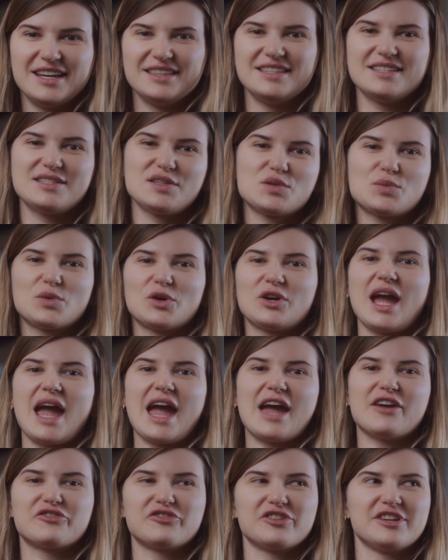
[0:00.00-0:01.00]
This is where
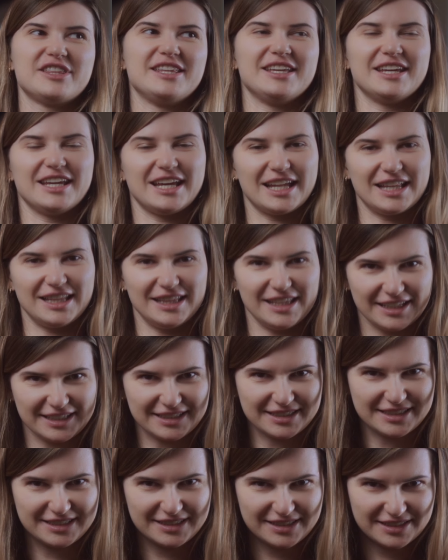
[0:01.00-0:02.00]
everything
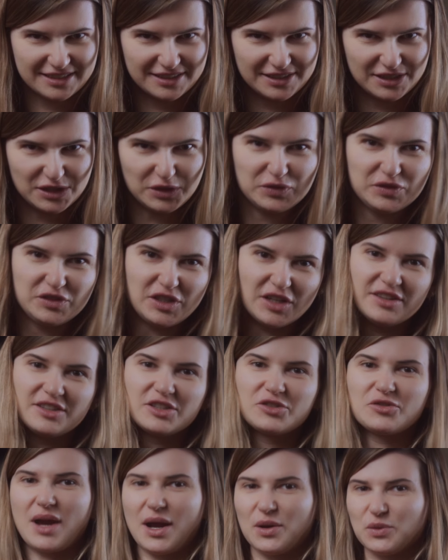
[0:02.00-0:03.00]
clicks. You've done
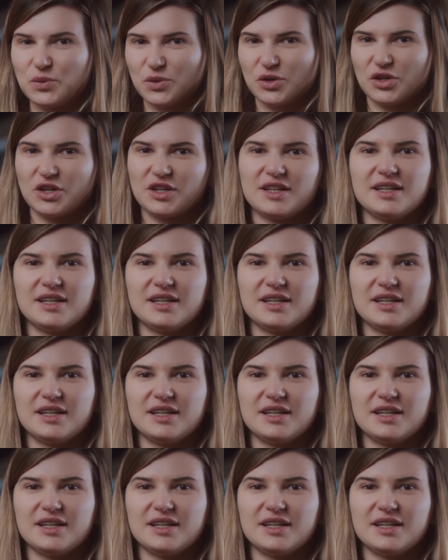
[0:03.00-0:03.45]
the groundwork,